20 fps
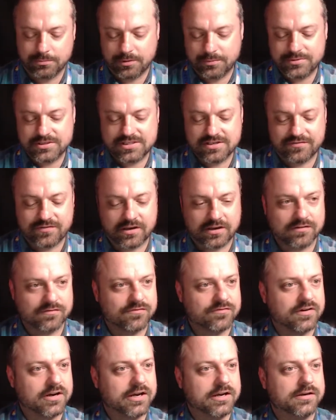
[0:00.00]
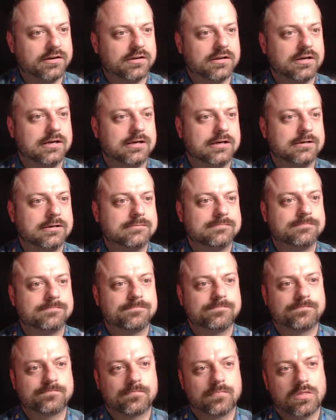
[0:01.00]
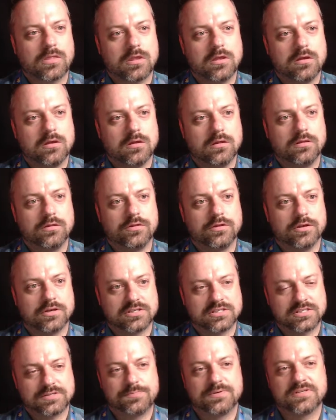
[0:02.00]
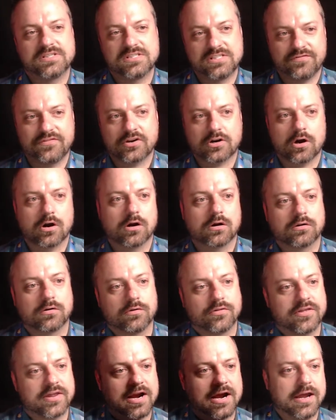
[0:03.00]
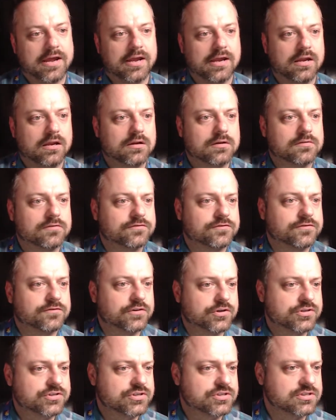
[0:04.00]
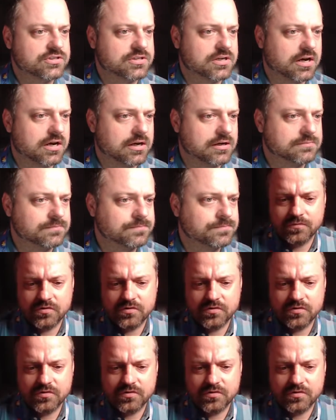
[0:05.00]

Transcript: Let me see if I can find the specific article that I first saw.